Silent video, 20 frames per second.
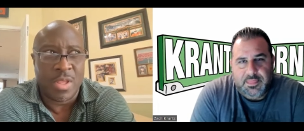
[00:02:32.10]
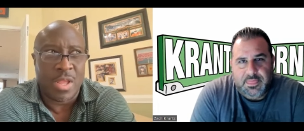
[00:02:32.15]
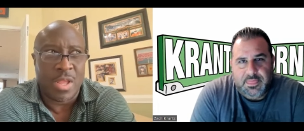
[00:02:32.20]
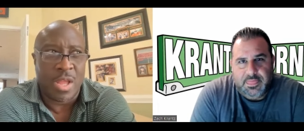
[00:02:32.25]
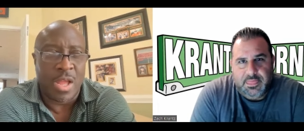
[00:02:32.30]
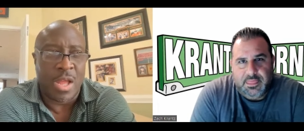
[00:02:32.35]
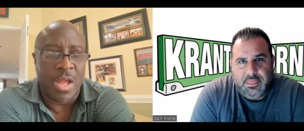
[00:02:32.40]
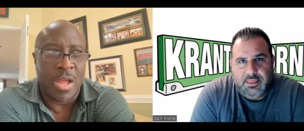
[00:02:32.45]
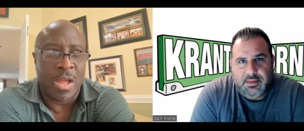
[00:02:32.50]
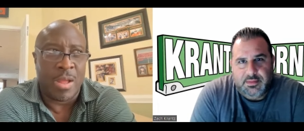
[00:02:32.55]

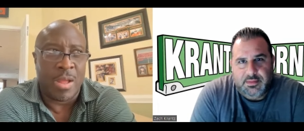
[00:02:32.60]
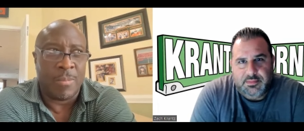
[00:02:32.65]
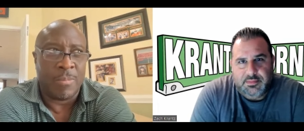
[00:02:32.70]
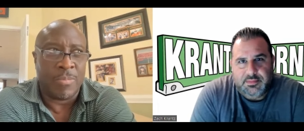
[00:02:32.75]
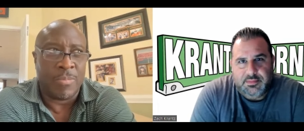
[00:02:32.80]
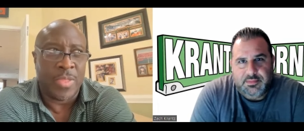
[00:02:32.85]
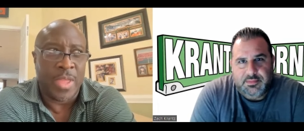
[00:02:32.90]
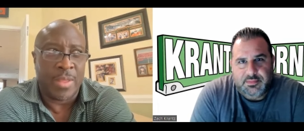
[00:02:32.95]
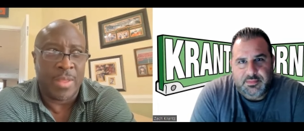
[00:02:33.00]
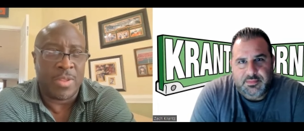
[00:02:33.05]

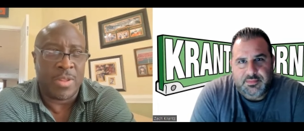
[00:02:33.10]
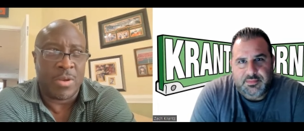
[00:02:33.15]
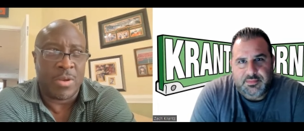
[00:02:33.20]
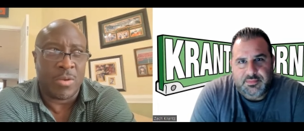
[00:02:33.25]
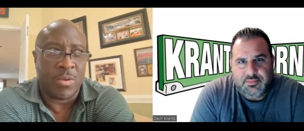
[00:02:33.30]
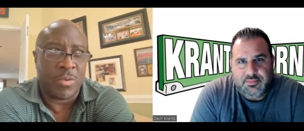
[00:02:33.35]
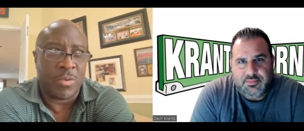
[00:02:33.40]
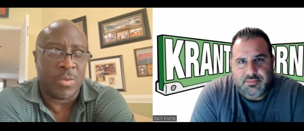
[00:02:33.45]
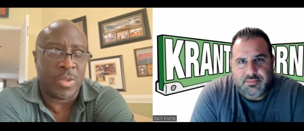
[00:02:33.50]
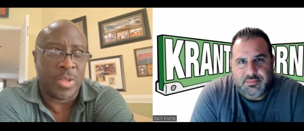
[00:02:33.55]
Speaker 1: um, that you
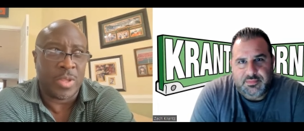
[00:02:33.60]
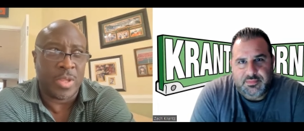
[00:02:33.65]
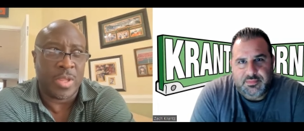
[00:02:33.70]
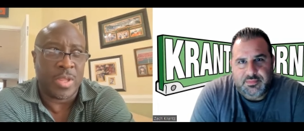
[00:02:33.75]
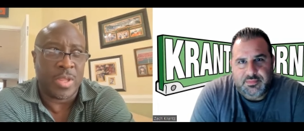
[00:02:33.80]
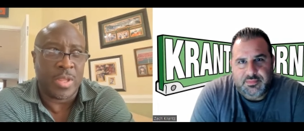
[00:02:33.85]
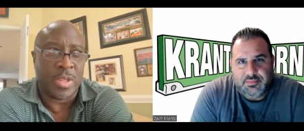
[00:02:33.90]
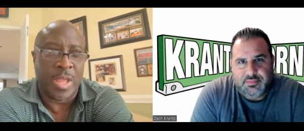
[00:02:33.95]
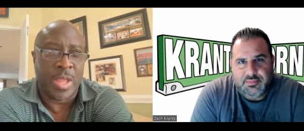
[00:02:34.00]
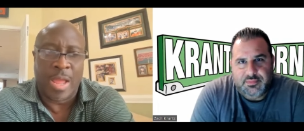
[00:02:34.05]
know,
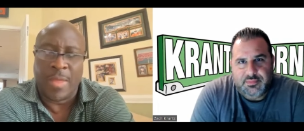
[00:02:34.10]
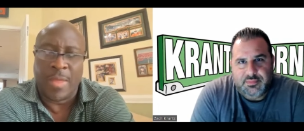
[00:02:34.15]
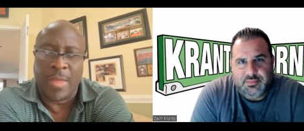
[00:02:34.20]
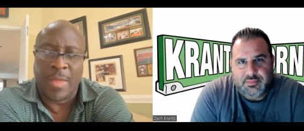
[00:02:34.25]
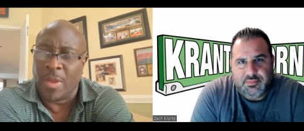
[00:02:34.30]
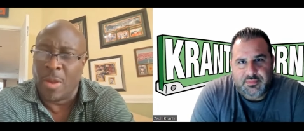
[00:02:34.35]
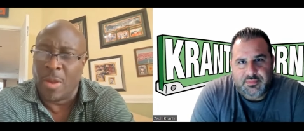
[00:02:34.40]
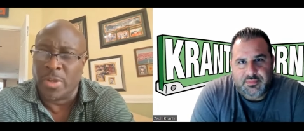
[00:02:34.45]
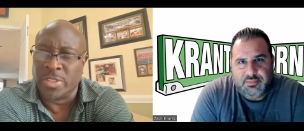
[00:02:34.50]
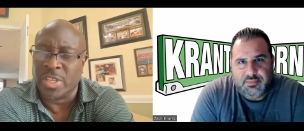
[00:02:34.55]
he, I,
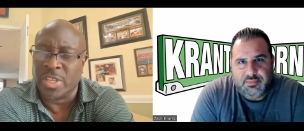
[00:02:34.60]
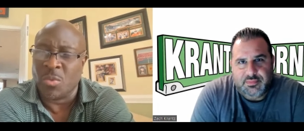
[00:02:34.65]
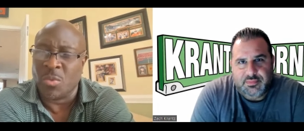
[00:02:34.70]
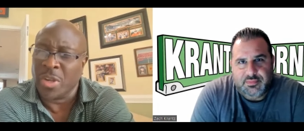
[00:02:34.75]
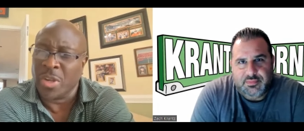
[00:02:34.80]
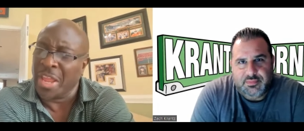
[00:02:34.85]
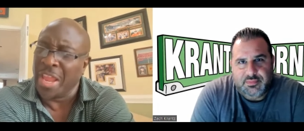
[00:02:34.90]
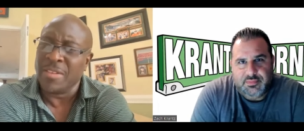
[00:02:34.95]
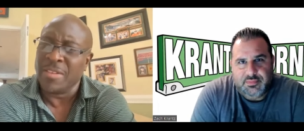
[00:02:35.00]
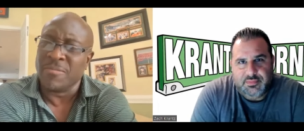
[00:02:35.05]
I want to say he
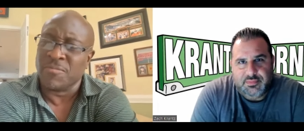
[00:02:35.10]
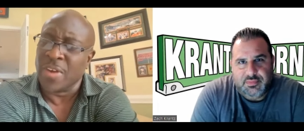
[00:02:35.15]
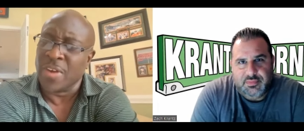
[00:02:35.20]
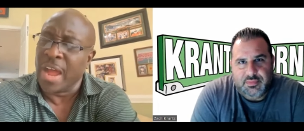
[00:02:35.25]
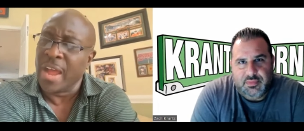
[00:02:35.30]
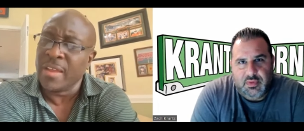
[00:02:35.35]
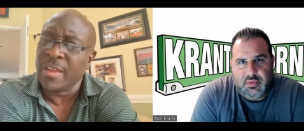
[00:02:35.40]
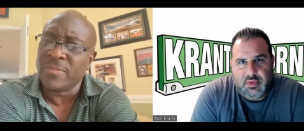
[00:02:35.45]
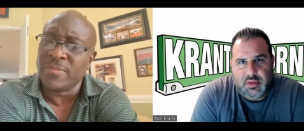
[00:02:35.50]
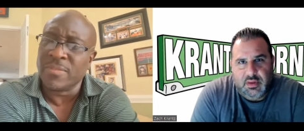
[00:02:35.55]
went eight and
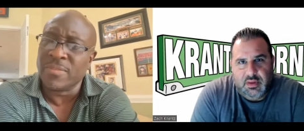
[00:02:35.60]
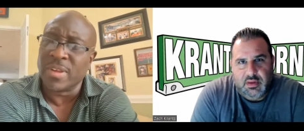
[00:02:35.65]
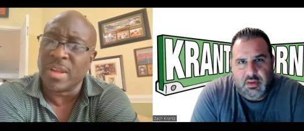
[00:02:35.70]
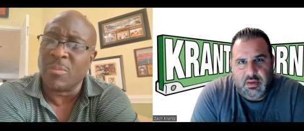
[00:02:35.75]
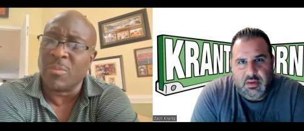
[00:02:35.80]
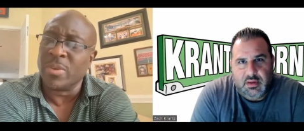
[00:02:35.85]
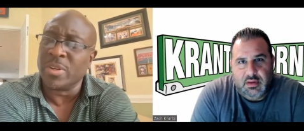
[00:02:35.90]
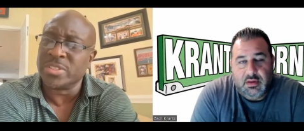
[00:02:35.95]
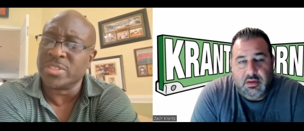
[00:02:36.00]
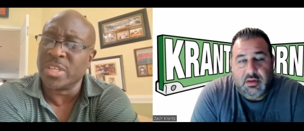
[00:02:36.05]
five.
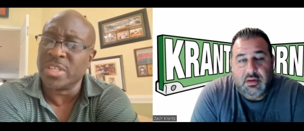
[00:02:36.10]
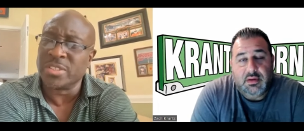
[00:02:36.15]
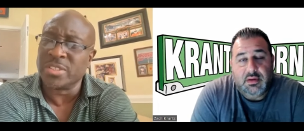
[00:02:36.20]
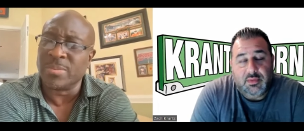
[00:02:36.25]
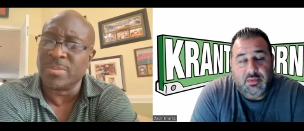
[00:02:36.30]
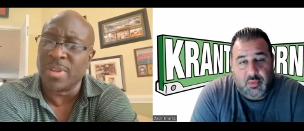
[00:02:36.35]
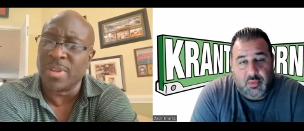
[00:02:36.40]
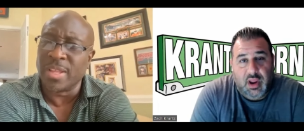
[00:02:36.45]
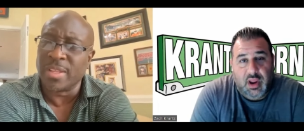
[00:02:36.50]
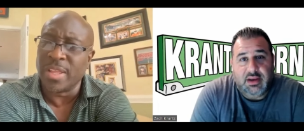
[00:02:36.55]
I want to say
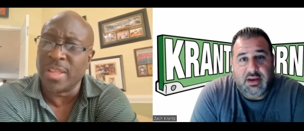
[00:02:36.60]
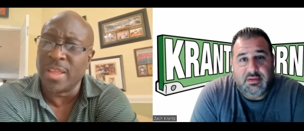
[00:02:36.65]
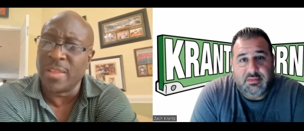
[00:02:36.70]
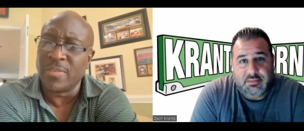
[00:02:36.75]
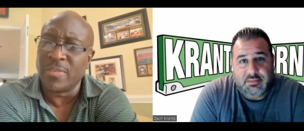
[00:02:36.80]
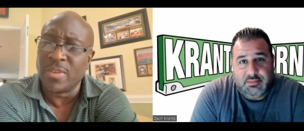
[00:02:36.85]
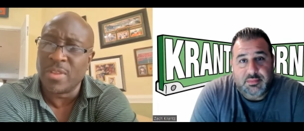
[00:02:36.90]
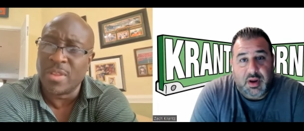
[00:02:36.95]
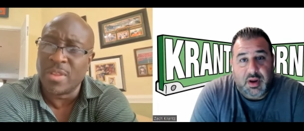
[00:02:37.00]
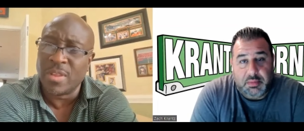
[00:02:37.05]
something like right. that.